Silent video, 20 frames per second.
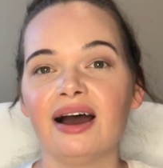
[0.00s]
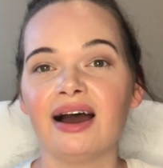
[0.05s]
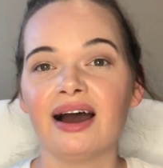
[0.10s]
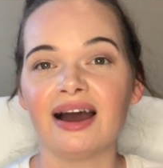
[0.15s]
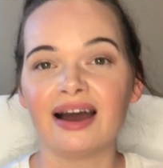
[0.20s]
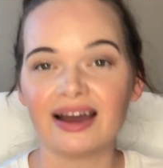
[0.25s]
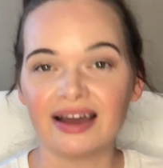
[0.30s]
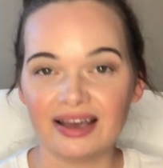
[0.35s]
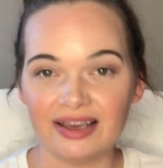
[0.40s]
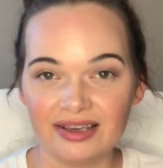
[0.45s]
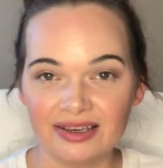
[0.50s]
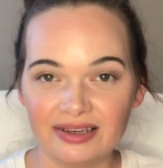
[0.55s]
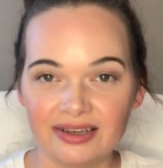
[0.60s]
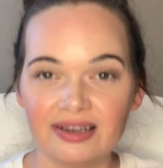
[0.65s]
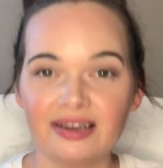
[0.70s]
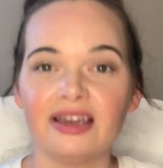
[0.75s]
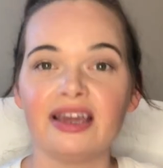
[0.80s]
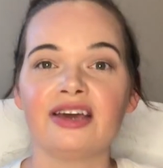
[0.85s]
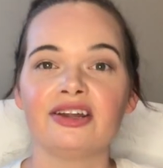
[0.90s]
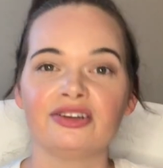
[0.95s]
I
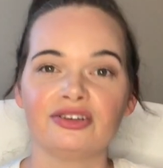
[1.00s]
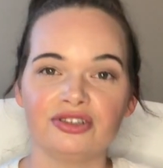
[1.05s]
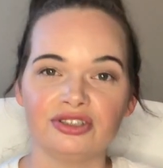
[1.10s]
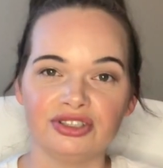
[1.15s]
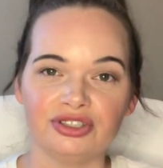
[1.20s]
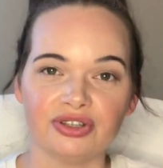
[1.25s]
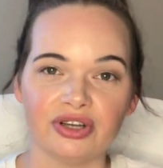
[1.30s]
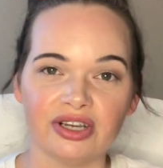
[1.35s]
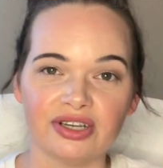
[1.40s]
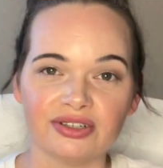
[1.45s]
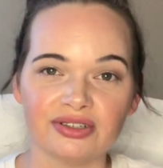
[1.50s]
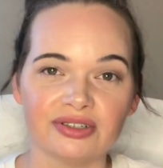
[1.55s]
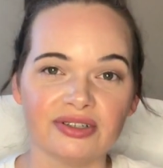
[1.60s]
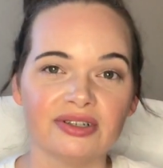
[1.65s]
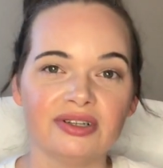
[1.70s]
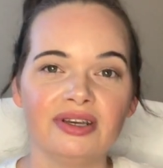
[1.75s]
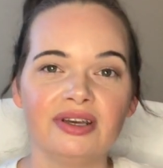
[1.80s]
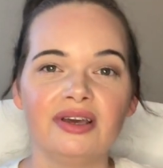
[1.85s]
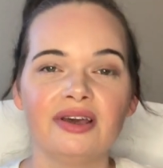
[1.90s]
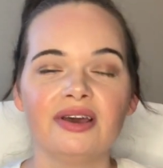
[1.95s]
had a good trainer.
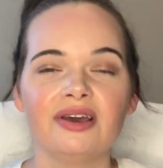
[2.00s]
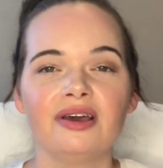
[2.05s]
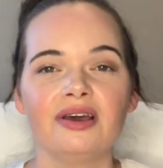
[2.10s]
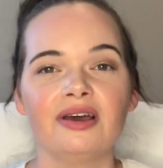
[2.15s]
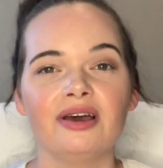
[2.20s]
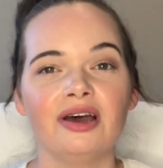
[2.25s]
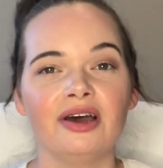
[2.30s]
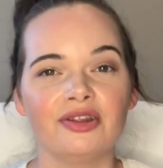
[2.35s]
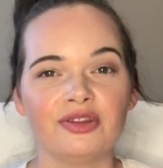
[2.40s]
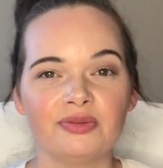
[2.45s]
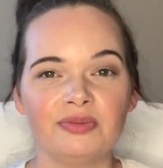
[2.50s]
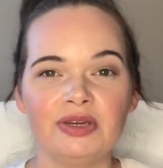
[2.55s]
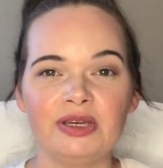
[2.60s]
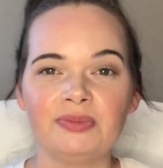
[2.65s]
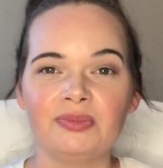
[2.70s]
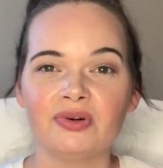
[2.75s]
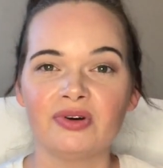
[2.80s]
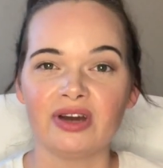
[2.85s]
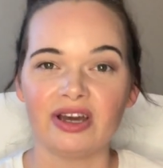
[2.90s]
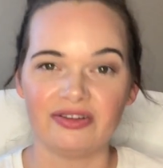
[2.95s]
Other
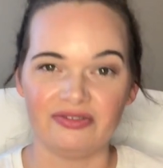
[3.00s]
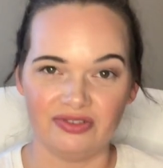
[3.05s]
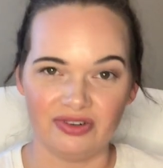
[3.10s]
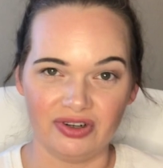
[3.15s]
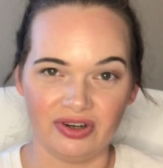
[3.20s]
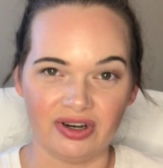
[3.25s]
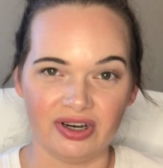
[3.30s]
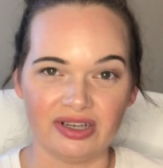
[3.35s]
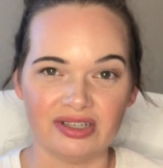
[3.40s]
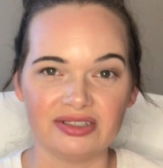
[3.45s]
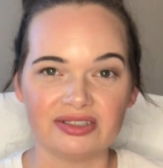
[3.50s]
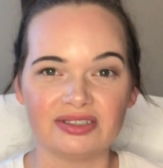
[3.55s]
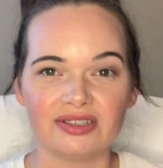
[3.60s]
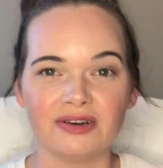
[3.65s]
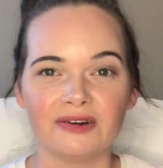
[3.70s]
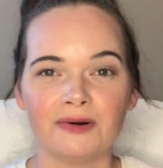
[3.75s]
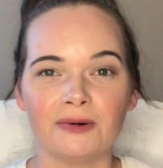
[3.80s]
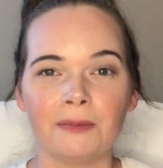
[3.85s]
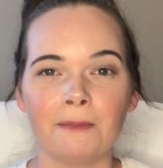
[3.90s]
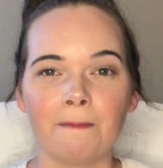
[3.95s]
people have not.
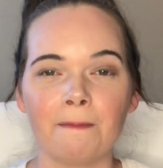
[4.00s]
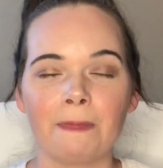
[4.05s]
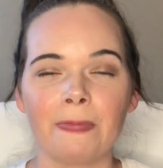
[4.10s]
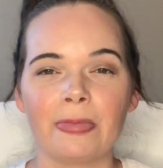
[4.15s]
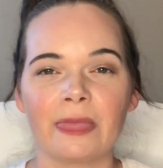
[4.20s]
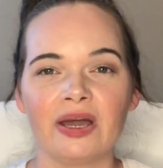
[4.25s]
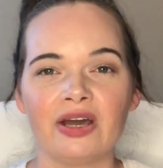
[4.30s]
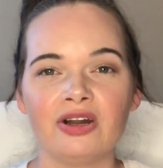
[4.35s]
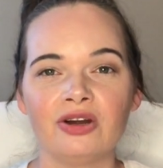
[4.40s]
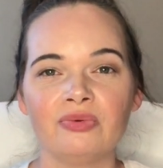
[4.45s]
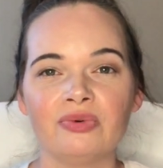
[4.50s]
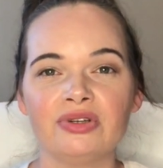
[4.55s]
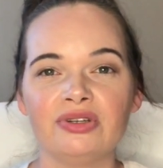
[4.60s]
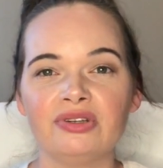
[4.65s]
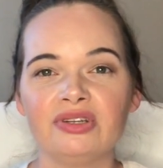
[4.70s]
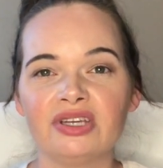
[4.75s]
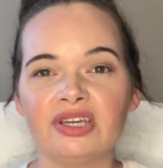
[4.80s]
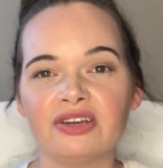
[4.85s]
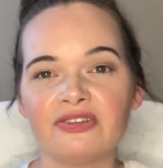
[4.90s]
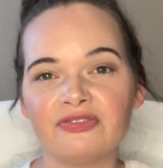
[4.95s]
So I don't want you
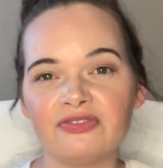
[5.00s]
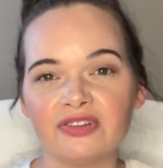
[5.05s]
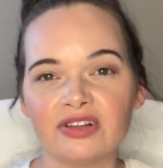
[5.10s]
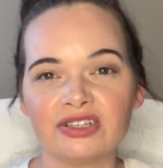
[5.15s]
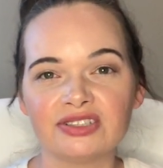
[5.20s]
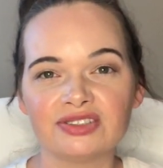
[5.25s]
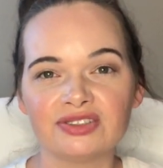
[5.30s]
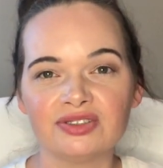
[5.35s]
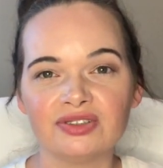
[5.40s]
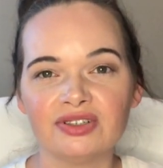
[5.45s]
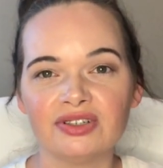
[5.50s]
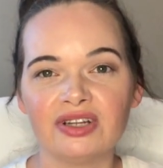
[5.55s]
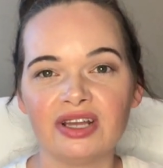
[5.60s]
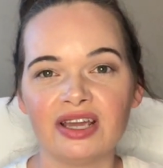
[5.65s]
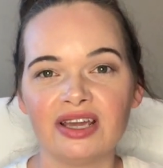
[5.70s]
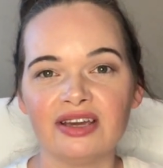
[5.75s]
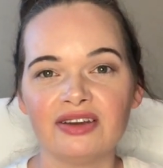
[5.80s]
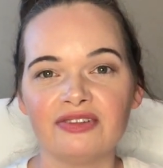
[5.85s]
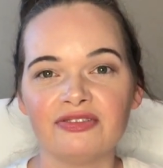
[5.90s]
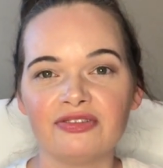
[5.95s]
to get flustered
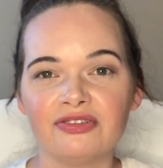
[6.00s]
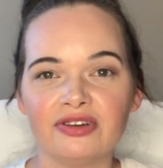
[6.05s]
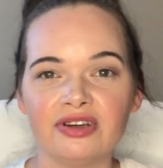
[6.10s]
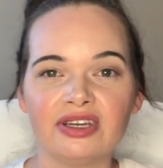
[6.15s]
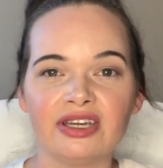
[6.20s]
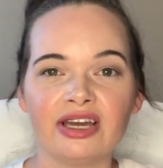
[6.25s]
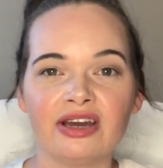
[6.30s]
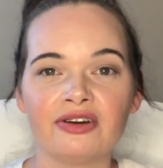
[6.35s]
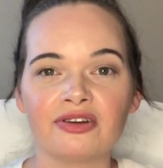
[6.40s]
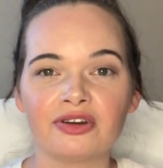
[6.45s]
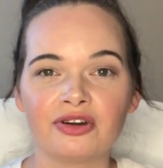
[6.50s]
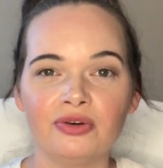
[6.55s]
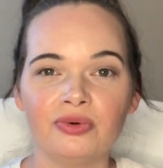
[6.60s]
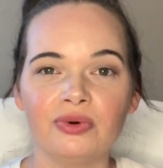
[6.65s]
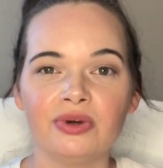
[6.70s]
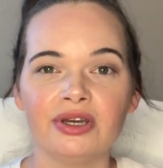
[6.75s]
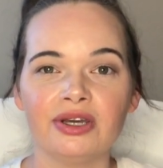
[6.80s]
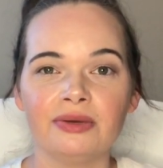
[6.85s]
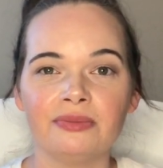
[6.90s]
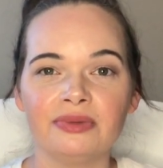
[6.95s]
and freak out and
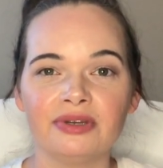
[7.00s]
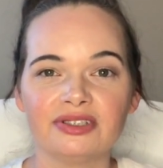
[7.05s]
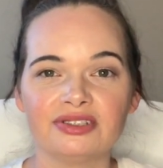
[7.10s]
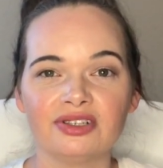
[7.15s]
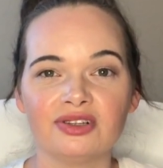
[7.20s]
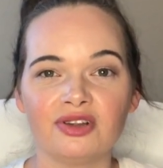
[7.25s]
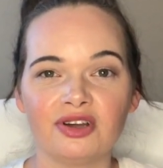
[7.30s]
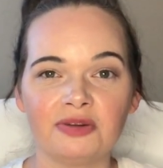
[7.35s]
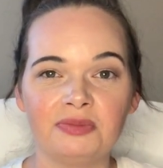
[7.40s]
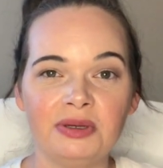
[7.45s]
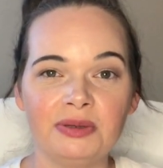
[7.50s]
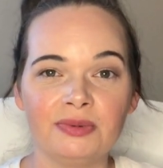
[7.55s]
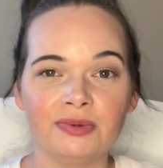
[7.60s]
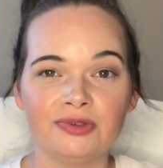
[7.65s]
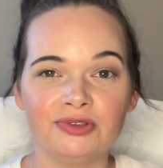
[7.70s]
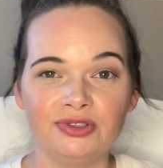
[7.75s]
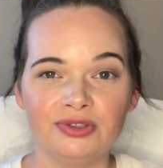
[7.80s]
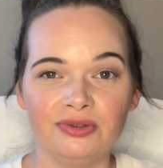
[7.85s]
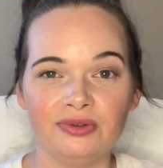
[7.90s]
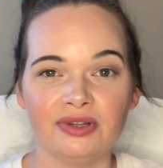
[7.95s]
quit, because a lot of people
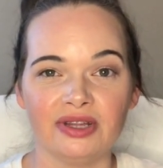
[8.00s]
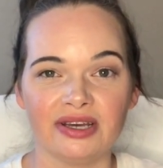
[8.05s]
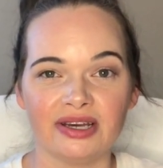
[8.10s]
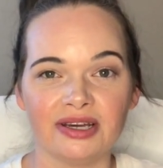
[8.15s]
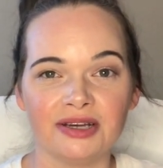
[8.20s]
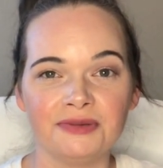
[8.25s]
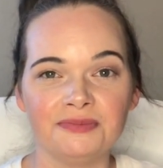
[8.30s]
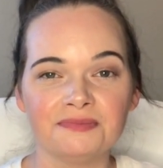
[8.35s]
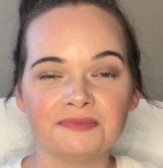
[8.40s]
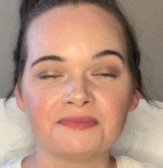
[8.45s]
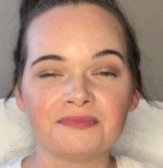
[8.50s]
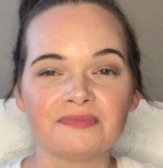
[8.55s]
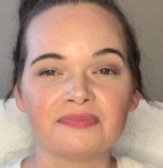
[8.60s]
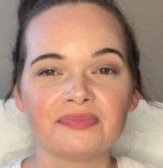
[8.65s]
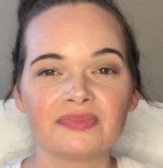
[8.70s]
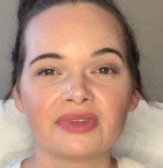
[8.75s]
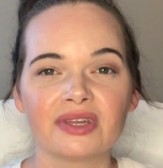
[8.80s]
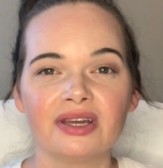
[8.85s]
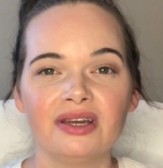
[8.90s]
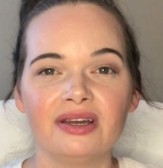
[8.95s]
do that.
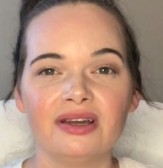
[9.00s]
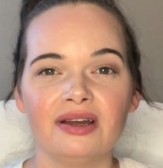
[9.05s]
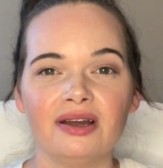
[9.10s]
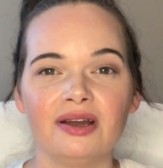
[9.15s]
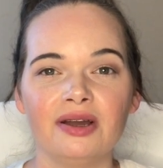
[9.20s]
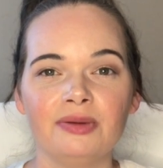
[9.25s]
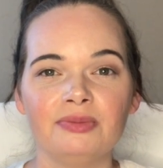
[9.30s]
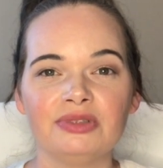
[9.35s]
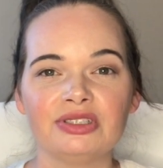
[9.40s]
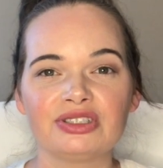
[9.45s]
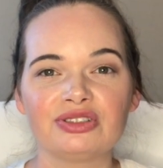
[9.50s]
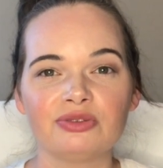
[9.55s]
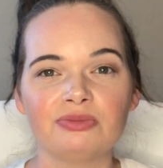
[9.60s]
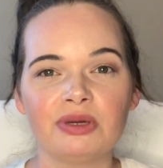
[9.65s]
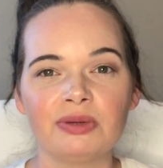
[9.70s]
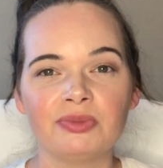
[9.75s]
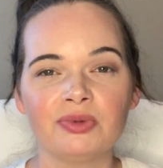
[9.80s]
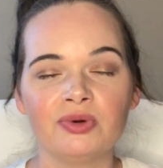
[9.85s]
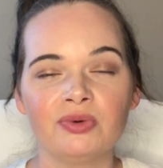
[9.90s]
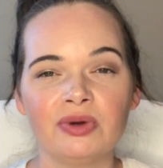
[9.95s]
Just
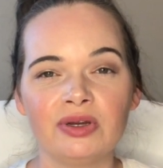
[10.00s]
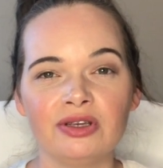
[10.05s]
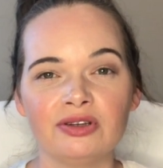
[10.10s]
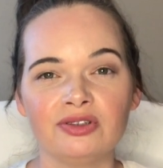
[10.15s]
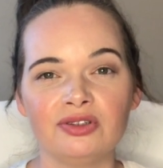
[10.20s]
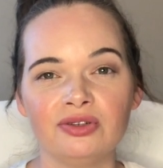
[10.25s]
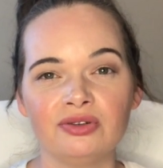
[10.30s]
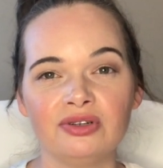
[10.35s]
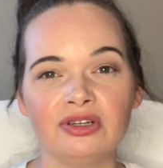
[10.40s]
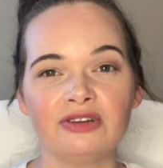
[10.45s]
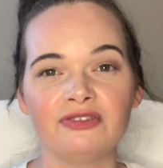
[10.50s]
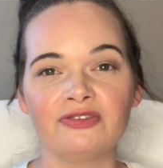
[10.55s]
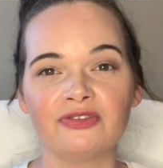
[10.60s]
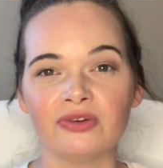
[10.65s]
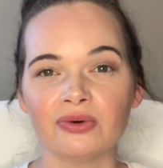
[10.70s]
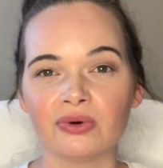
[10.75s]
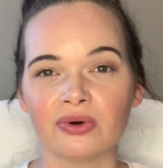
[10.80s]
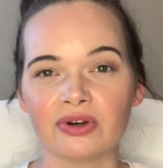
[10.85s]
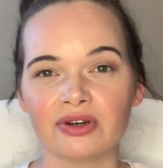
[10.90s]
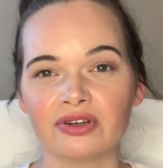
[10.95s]
remember what you're doing it
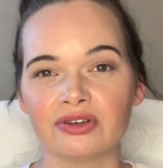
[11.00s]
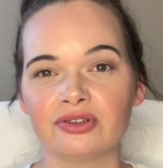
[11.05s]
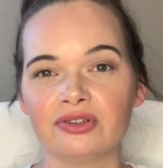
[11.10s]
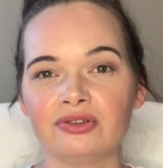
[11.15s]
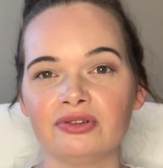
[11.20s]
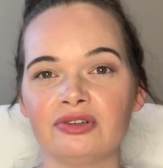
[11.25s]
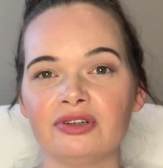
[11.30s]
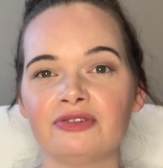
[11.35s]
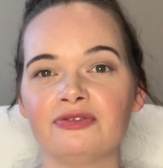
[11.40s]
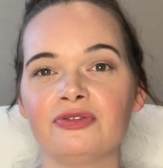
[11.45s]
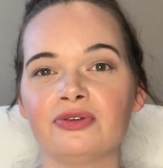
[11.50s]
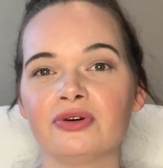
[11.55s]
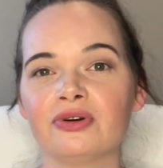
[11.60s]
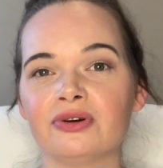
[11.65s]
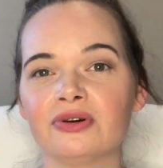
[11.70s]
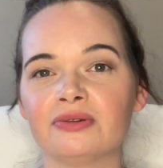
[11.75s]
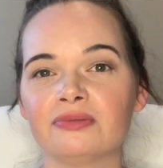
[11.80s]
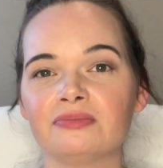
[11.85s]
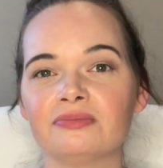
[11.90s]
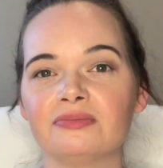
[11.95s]
for. You're doing it
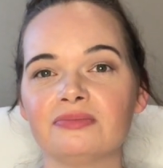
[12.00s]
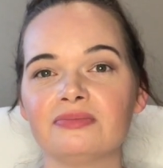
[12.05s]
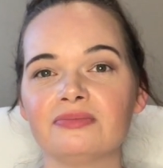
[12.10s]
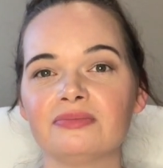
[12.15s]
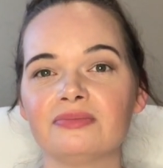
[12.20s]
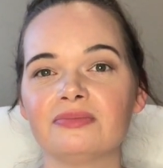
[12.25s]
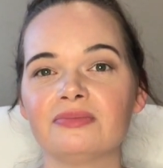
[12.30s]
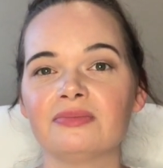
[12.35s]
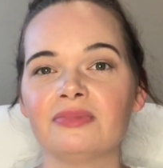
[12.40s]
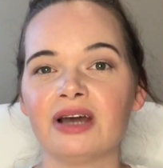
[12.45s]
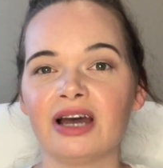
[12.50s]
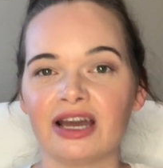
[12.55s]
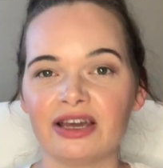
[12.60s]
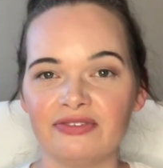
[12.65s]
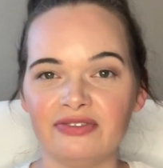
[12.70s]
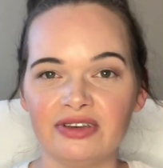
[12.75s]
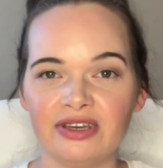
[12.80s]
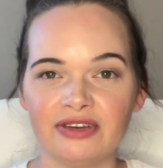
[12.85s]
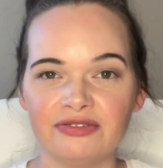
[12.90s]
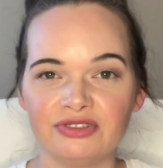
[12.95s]
for
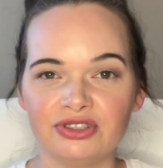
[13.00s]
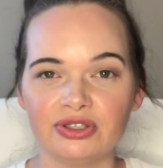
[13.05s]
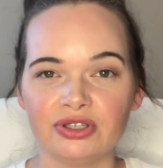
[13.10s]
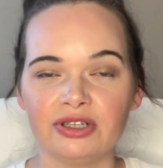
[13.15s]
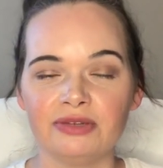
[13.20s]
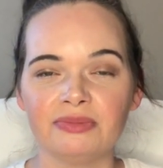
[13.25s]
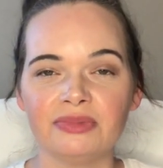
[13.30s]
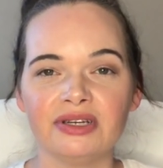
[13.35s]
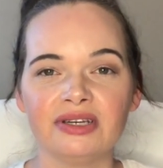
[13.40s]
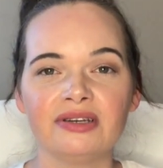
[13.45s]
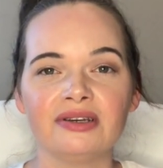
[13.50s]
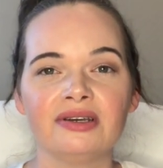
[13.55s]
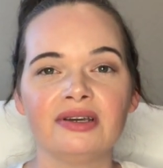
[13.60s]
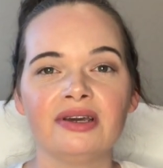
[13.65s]
IVF treatment.